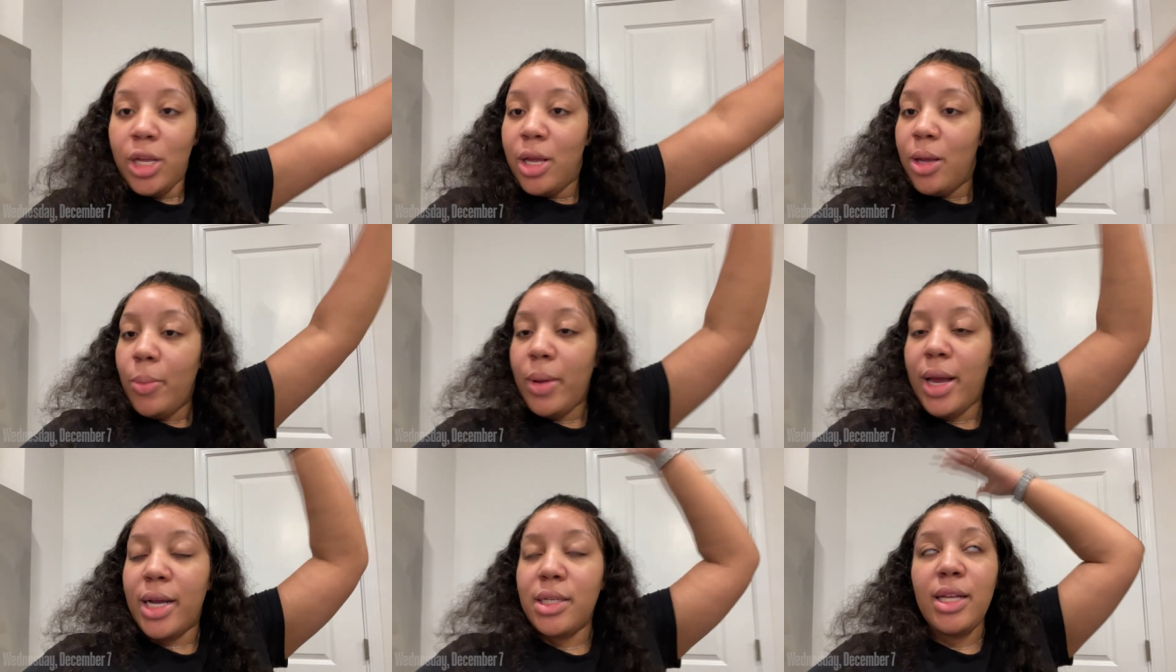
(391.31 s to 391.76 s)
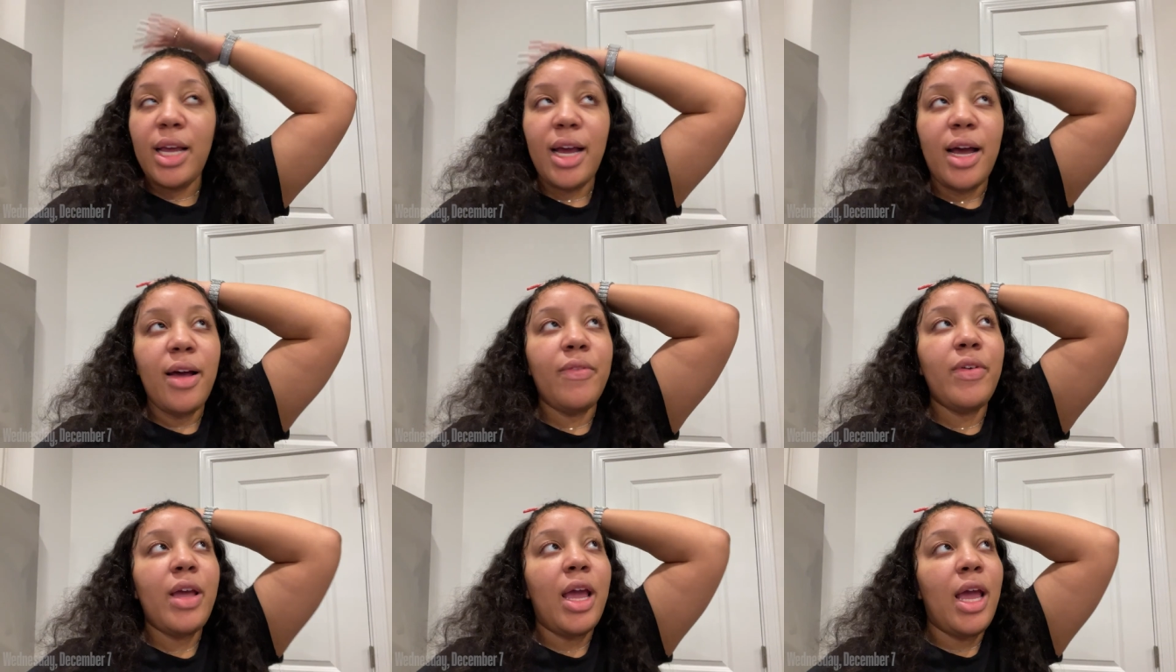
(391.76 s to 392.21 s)
We actually
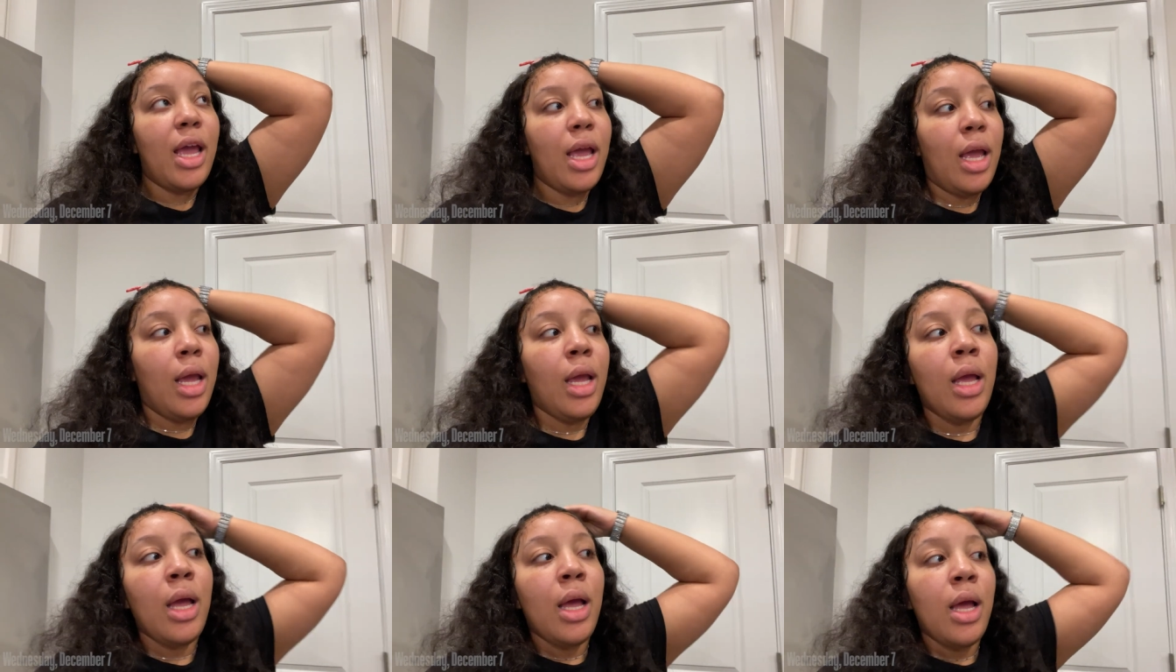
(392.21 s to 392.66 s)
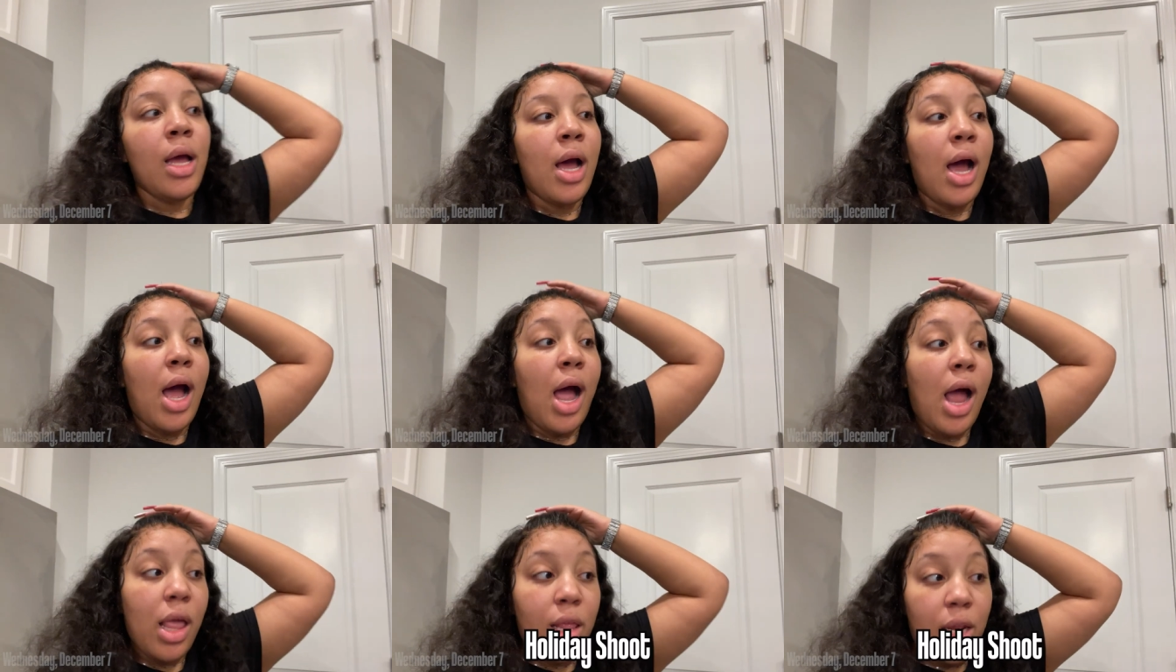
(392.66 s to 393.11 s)
have a
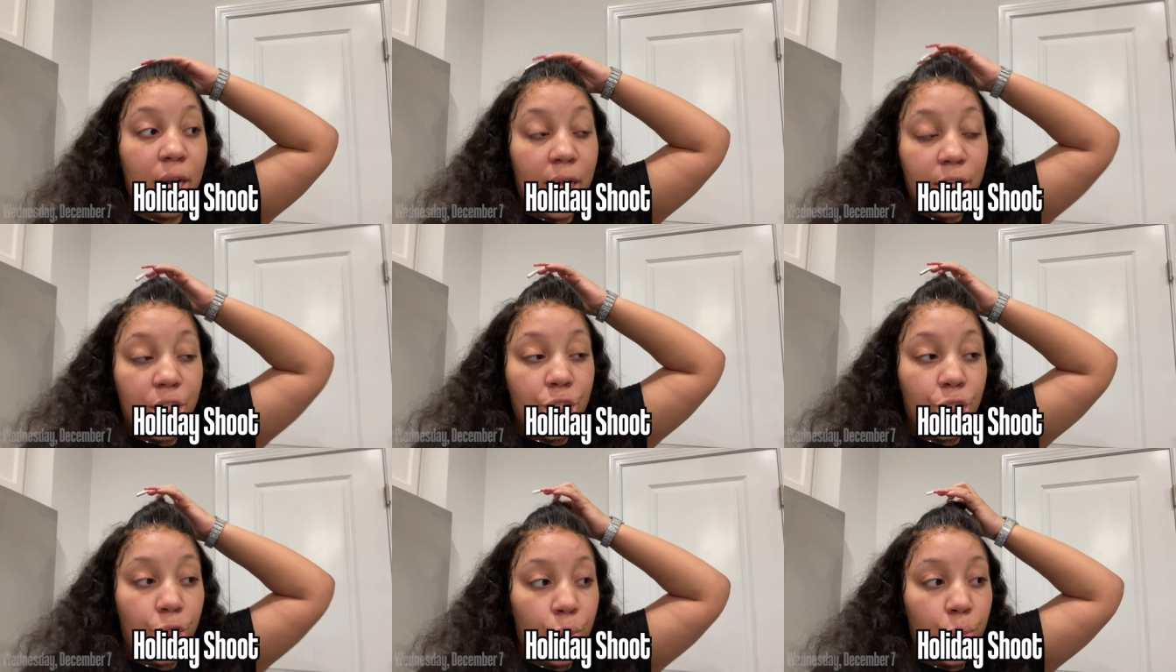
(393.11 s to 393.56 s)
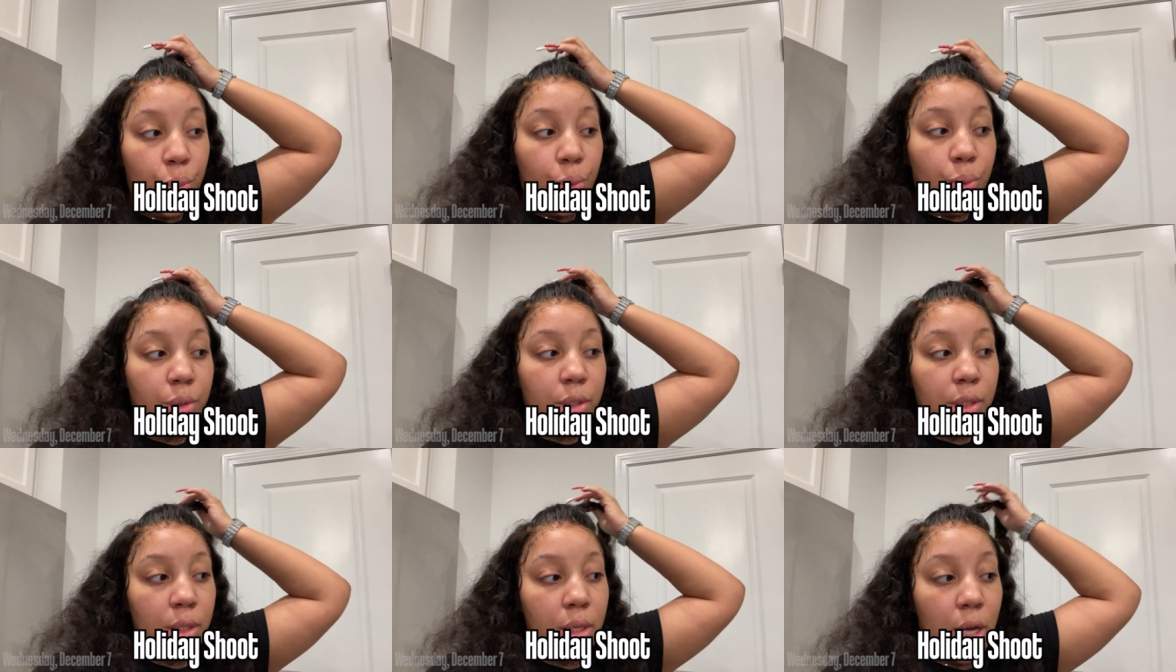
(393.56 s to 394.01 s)
holiday
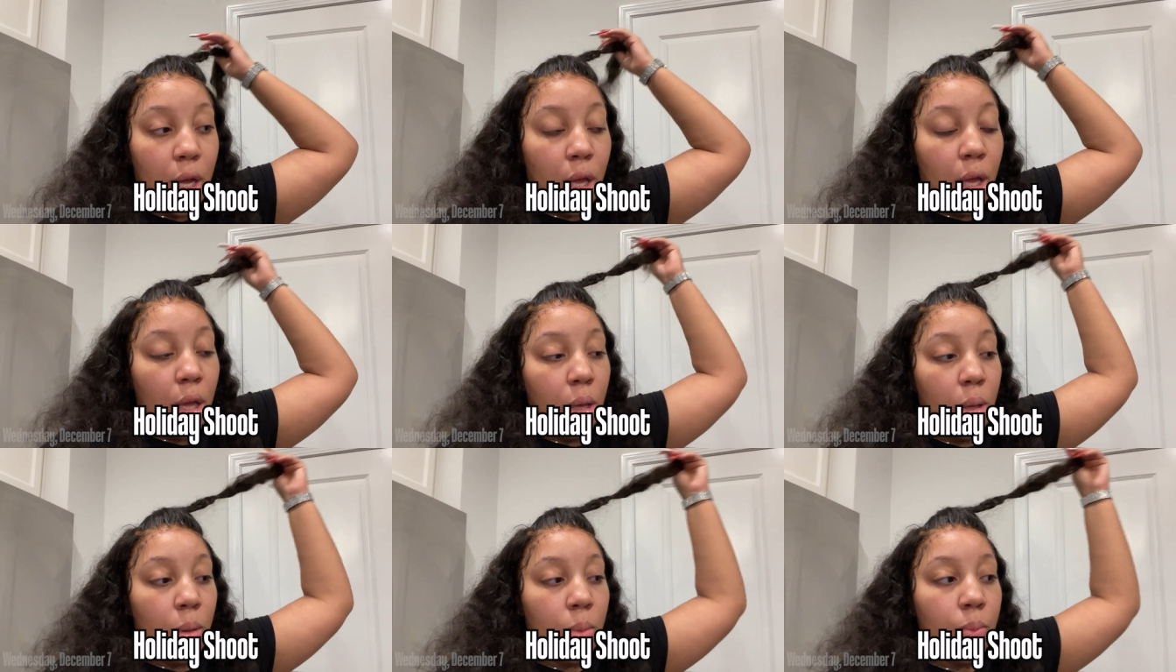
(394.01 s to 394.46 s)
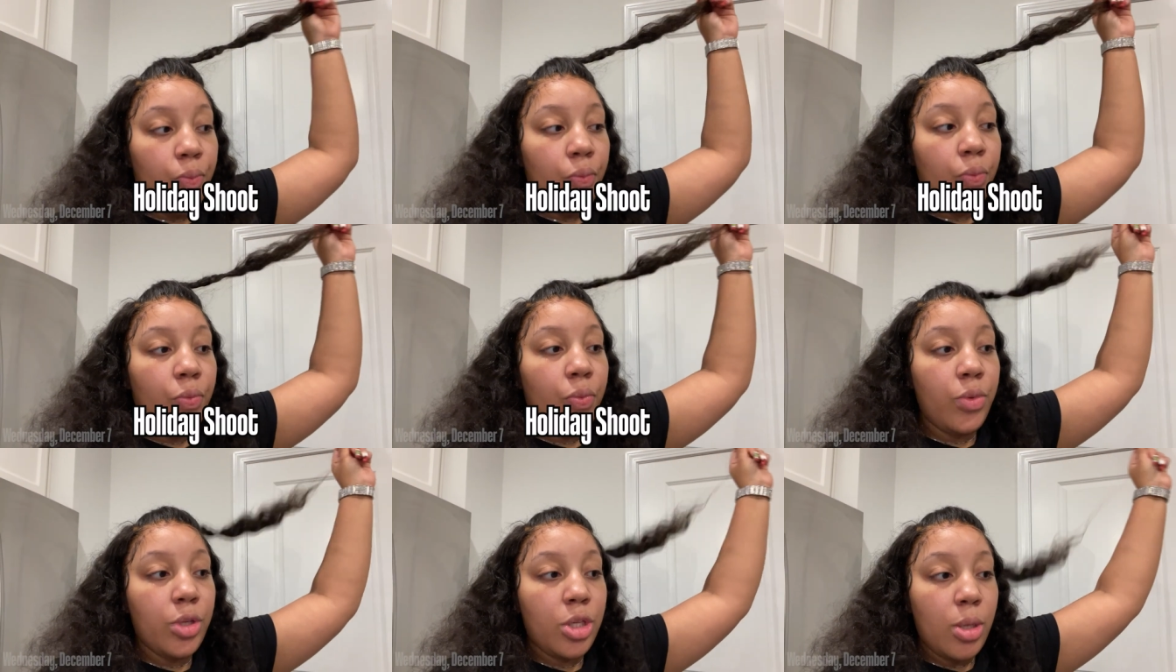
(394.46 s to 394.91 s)
shoot um,
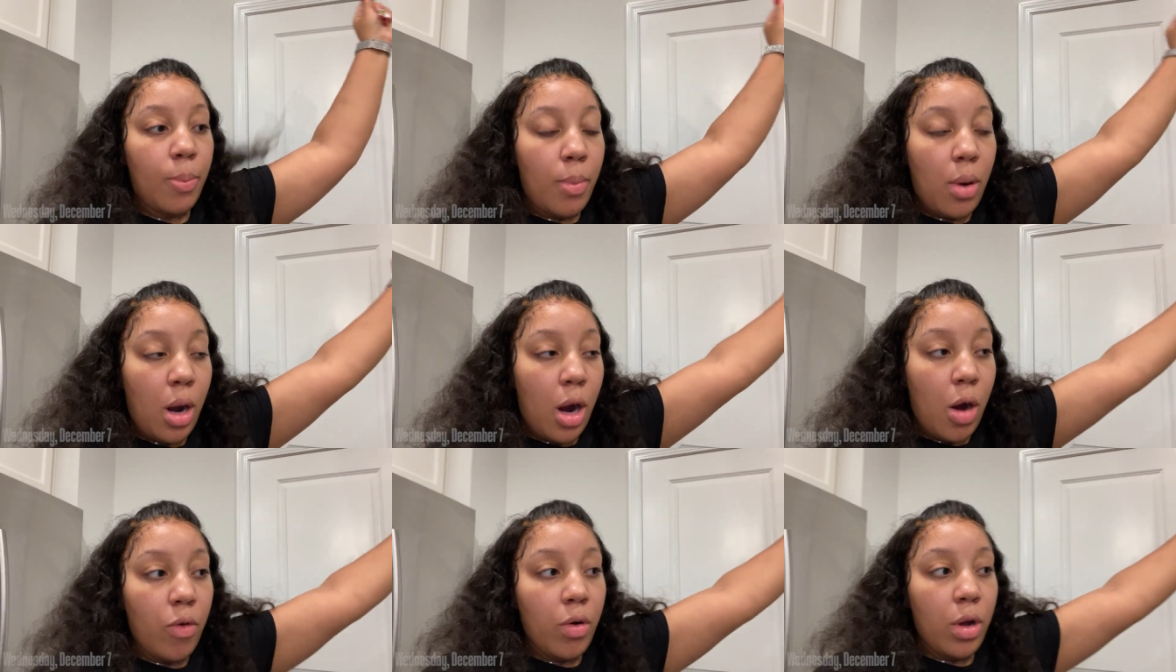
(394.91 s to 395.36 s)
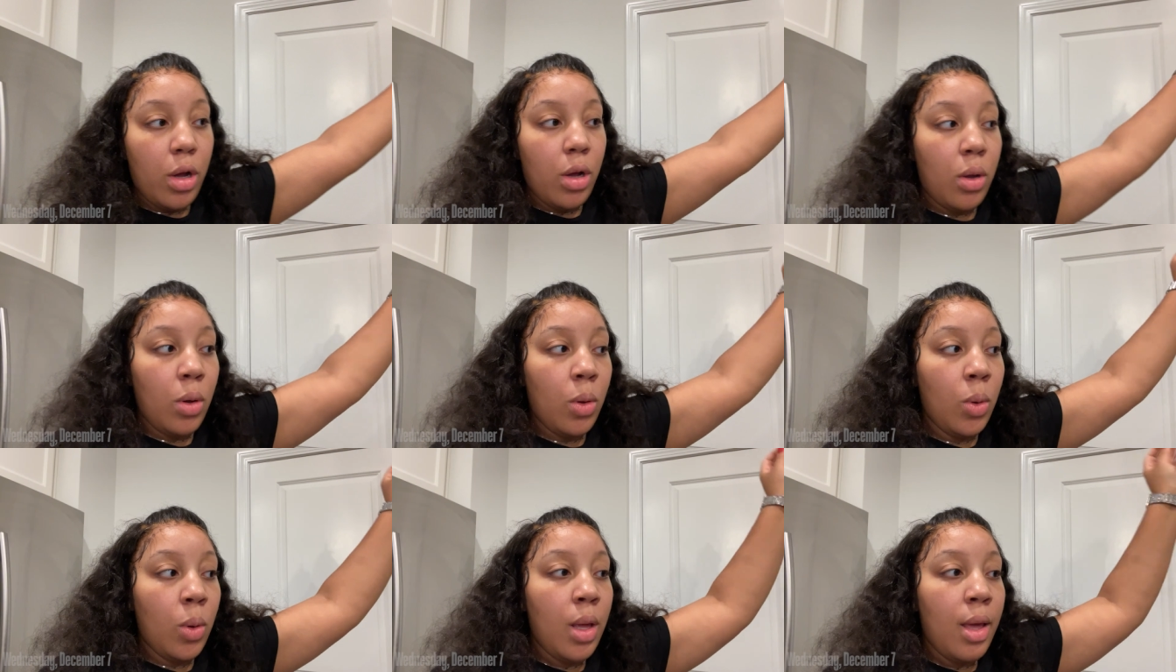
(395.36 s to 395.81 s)

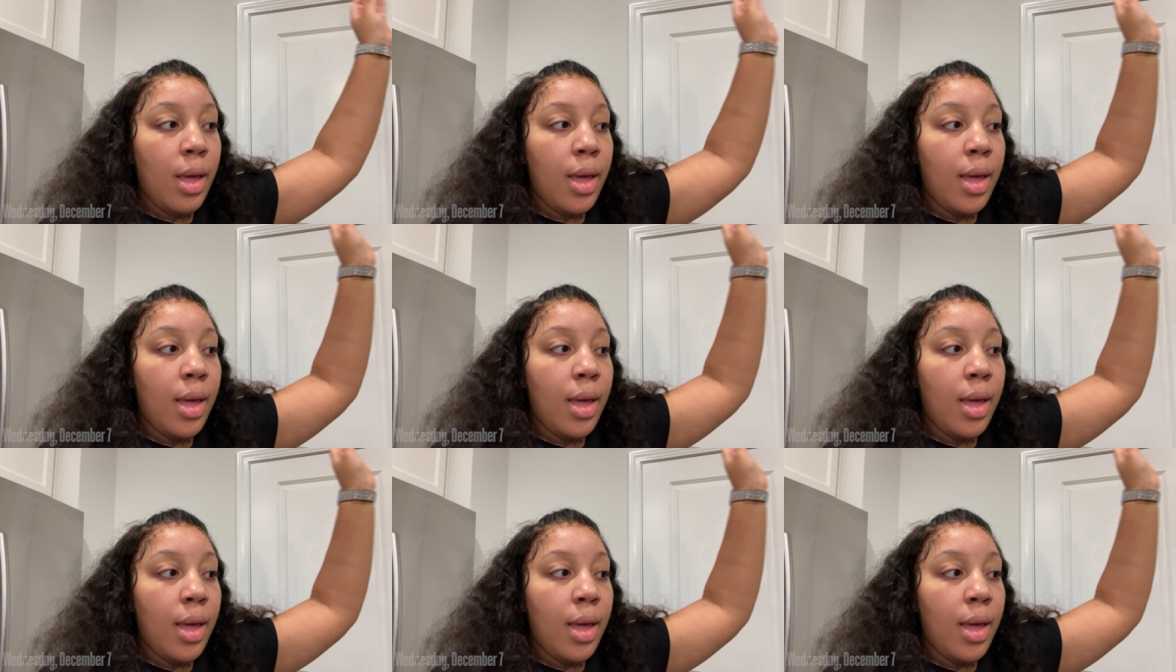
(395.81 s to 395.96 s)
tomorrow